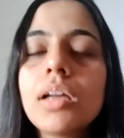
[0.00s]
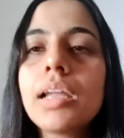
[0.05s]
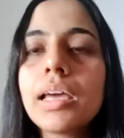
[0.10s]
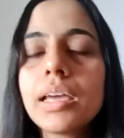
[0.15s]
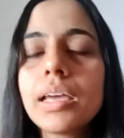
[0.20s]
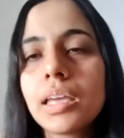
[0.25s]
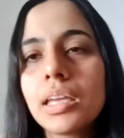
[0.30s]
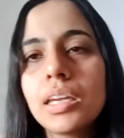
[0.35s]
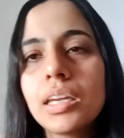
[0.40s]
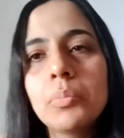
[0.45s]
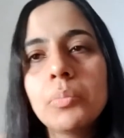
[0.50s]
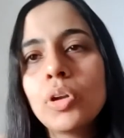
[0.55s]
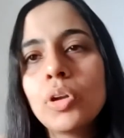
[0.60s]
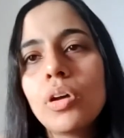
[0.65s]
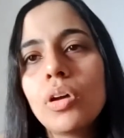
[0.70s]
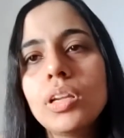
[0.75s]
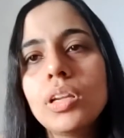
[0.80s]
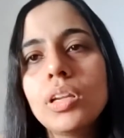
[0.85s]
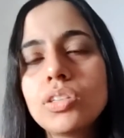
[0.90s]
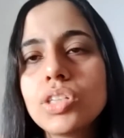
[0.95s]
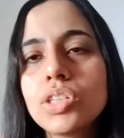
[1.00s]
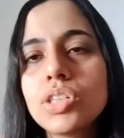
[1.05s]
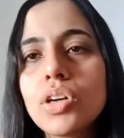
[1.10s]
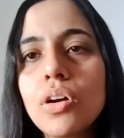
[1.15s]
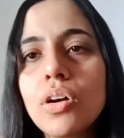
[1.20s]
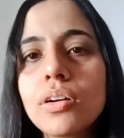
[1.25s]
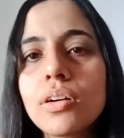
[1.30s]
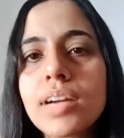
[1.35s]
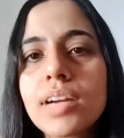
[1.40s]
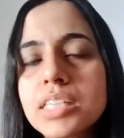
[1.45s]
like in immunology or
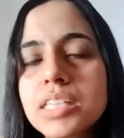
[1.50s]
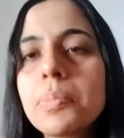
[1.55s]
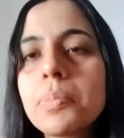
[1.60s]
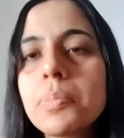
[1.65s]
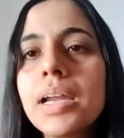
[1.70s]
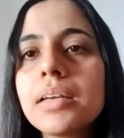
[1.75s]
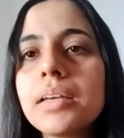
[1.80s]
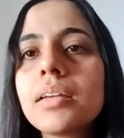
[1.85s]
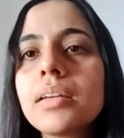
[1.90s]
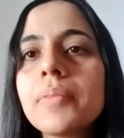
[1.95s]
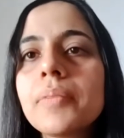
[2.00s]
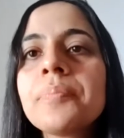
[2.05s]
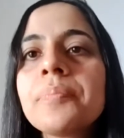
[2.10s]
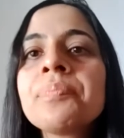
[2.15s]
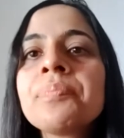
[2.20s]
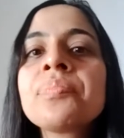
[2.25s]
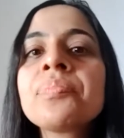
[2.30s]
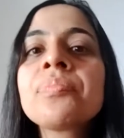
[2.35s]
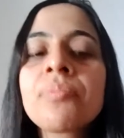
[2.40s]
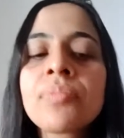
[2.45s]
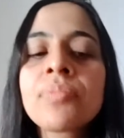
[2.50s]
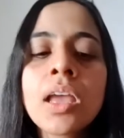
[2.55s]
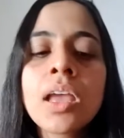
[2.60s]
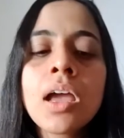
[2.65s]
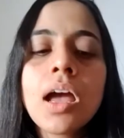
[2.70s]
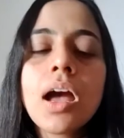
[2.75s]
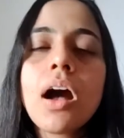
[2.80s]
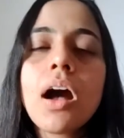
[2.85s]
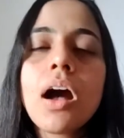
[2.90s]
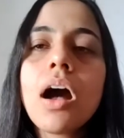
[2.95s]
transplant,
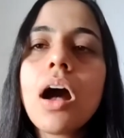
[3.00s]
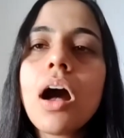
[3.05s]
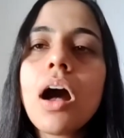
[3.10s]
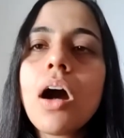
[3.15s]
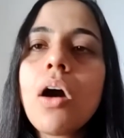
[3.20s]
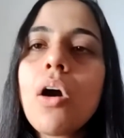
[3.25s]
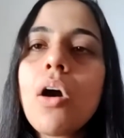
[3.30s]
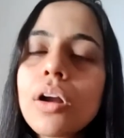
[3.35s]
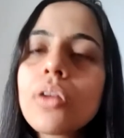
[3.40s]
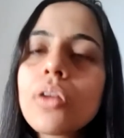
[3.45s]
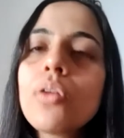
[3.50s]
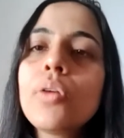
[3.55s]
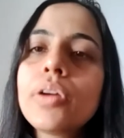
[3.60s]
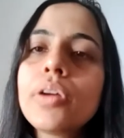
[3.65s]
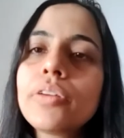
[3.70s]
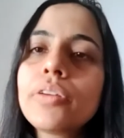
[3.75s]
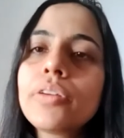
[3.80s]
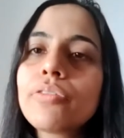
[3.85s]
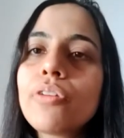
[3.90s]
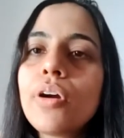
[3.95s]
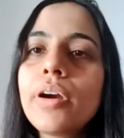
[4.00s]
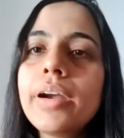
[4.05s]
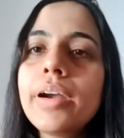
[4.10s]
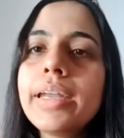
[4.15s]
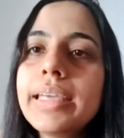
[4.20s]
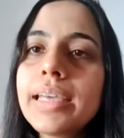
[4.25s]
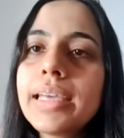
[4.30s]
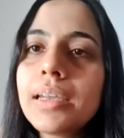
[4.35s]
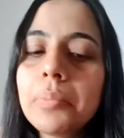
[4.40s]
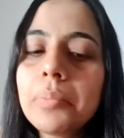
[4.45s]
or go in for
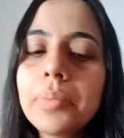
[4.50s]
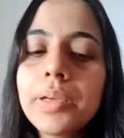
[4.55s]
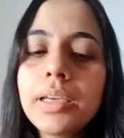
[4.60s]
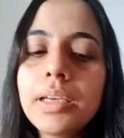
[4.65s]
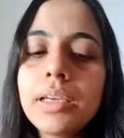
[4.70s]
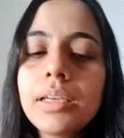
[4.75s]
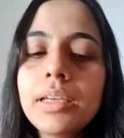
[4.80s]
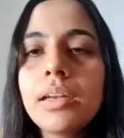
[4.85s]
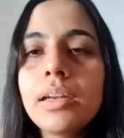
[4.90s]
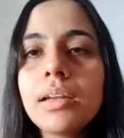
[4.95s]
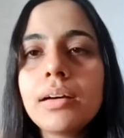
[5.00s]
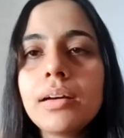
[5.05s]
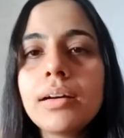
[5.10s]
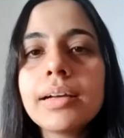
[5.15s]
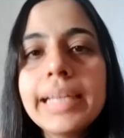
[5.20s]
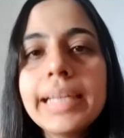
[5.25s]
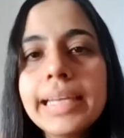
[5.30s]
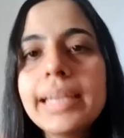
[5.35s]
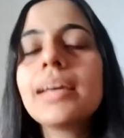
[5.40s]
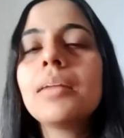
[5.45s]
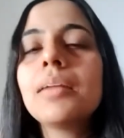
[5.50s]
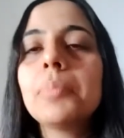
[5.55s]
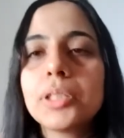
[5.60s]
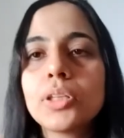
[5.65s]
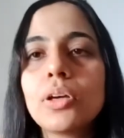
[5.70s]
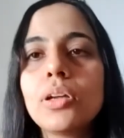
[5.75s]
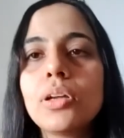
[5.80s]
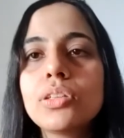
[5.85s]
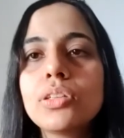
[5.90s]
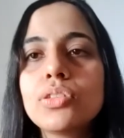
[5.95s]
DNB in clinical
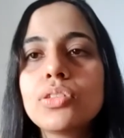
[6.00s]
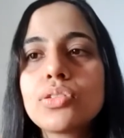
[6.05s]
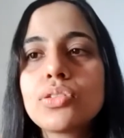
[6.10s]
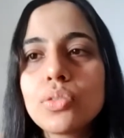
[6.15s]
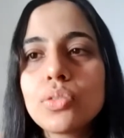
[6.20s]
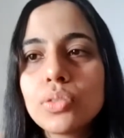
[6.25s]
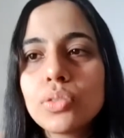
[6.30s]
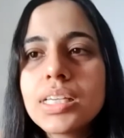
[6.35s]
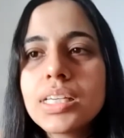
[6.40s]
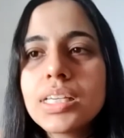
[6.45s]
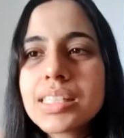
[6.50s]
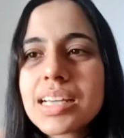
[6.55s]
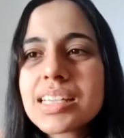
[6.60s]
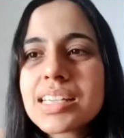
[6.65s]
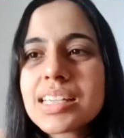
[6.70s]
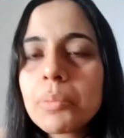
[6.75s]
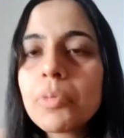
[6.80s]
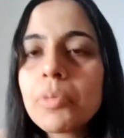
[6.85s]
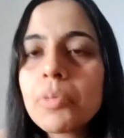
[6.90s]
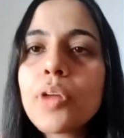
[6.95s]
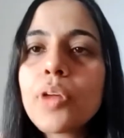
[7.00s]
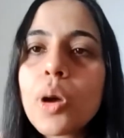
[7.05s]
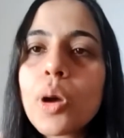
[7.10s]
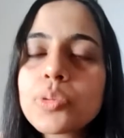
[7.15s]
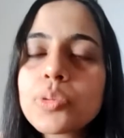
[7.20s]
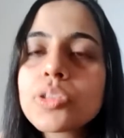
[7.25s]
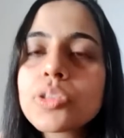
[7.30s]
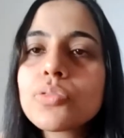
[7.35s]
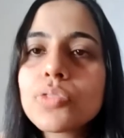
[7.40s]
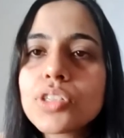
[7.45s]
pathology. So these are some of the
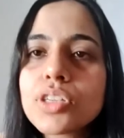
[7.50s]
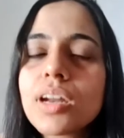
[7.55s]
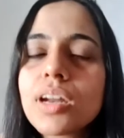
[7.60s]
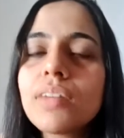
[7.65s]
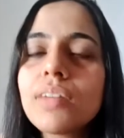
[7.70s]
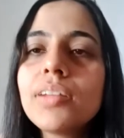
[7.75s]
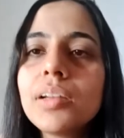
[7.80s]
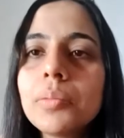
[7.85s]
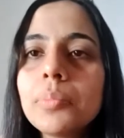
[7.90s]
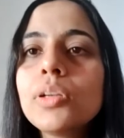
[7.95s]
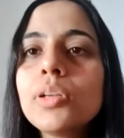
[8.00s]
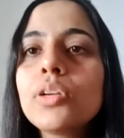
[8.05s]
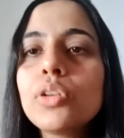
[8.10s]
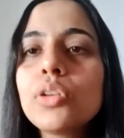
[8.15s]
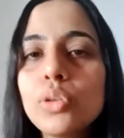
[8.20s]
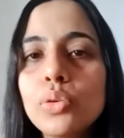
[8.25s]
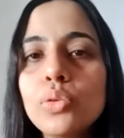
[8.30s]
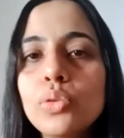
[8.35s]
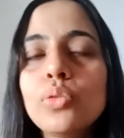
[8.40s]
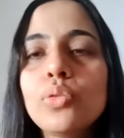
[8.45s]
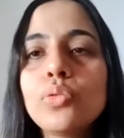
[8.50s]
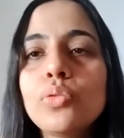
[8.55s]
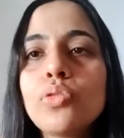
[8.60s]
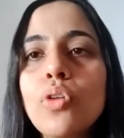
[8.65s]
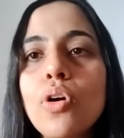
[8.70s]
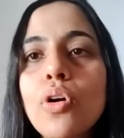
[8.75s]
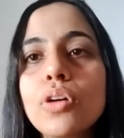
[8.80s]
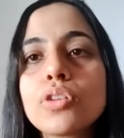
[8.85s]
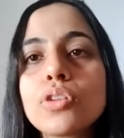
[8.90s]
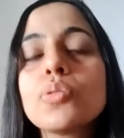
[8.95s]
options which are available to you
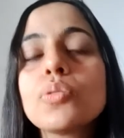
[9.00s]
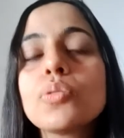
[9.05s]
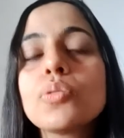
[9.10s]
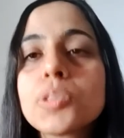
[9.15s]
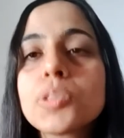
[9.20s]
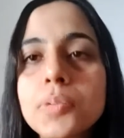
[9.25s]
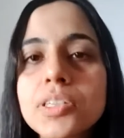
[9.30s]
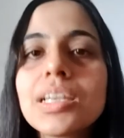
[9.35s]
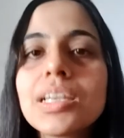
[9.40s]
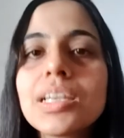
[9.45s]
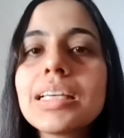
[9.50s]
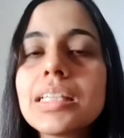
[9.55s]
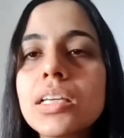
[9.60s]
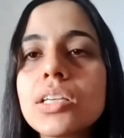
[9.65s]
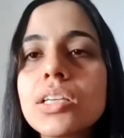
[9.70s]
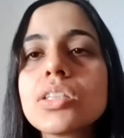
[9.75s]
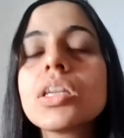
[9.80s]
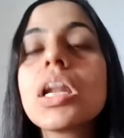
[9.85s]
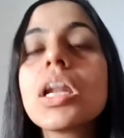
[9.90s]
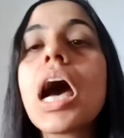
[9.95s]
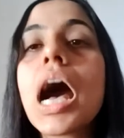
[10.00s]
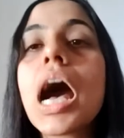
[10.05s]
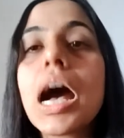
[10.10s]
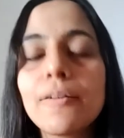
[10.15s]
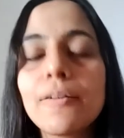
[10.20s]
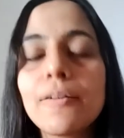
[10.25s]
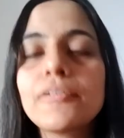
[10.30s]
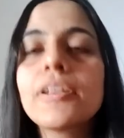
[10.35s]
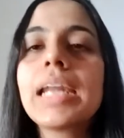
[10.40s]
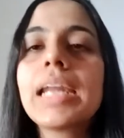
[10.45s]
for super specialization
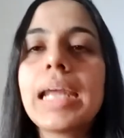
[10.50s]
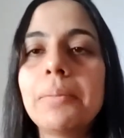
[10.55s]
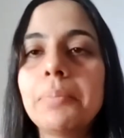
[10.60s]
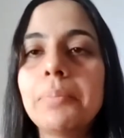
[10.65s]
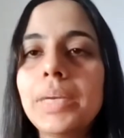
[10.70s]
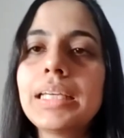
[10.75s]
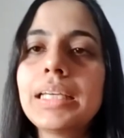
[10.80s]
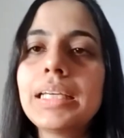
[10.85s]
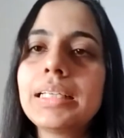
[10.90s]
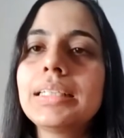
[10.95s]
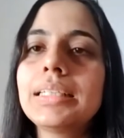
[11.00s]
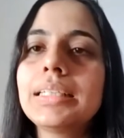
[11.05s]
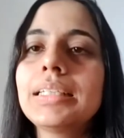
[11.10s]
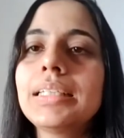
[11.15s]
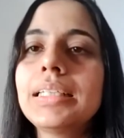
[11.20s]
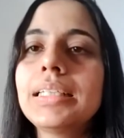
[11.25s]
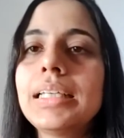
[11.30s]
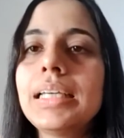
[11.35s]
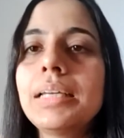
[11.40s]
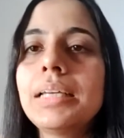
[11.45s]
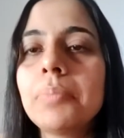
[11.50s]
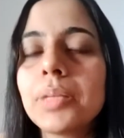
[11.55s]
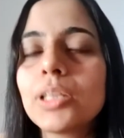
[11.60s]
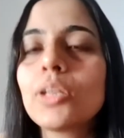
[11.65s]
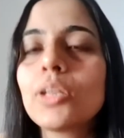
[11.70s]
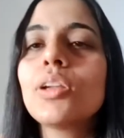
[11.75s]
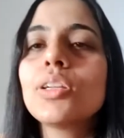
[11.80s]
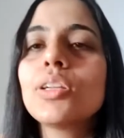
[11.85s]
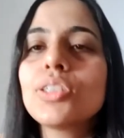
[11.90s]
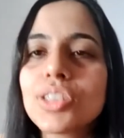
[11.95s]
after MD in
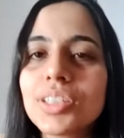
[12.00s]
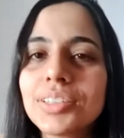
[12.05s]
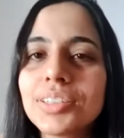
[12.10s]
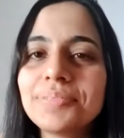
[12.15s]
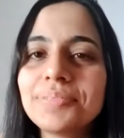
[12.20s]
pathology.